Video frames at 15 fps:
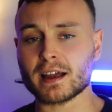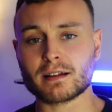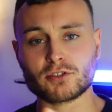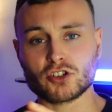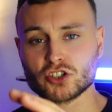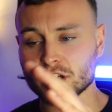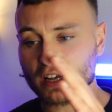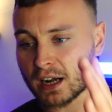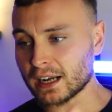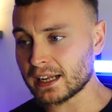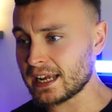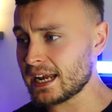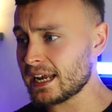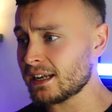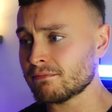just a
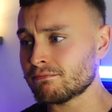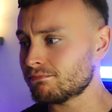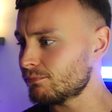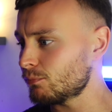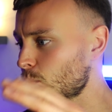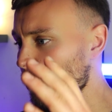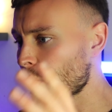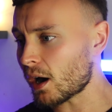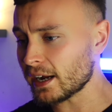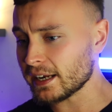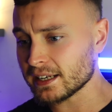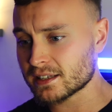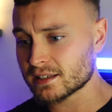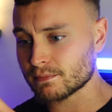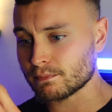clean
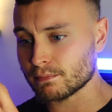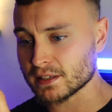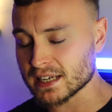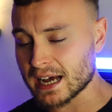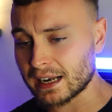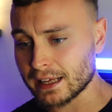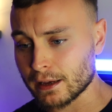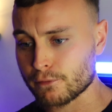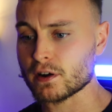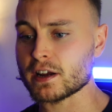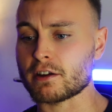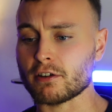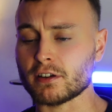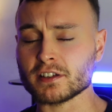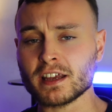white metallic
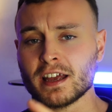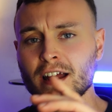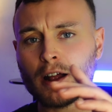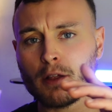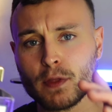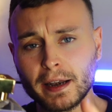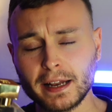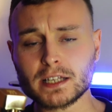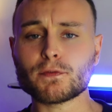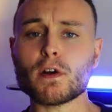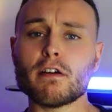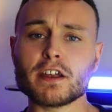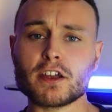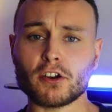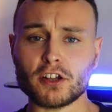fragrance, then it's
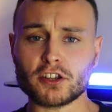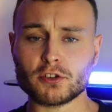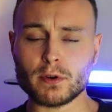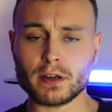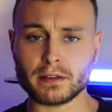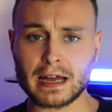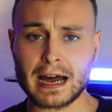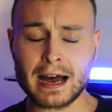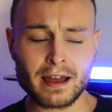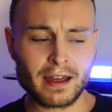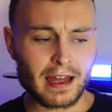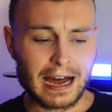very good at doing that.